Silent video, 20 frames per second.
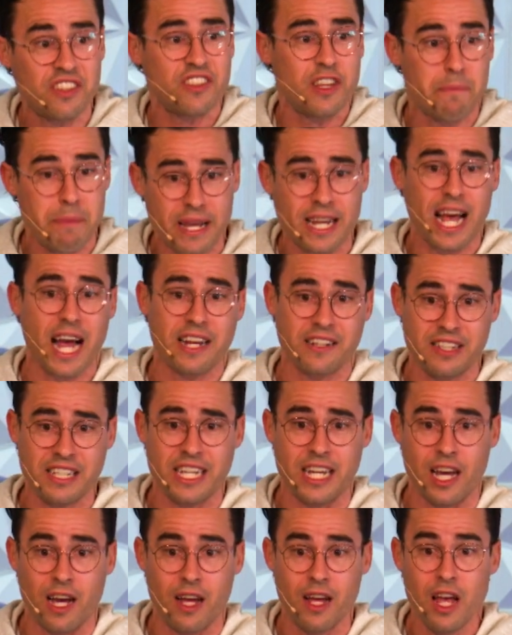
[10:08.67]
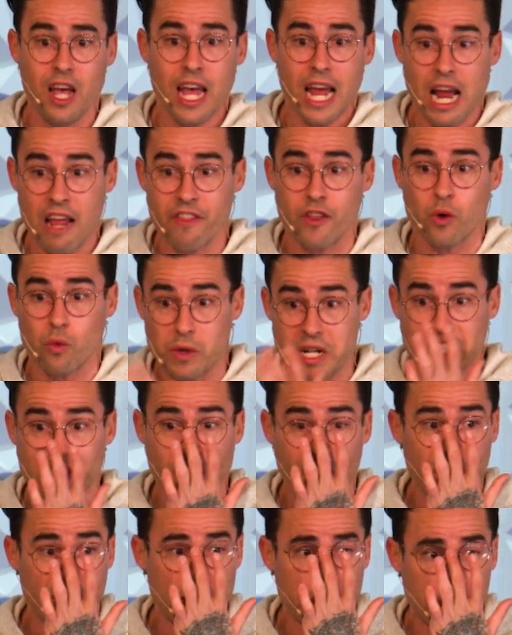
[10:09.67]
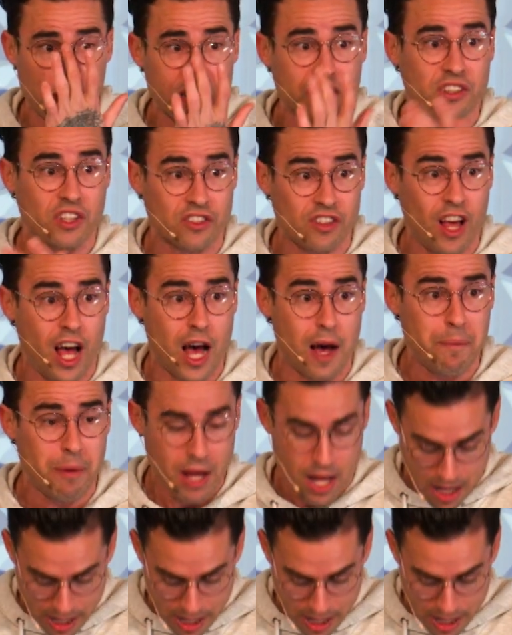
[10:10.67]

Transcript: is the big idea and the reason that he brings this up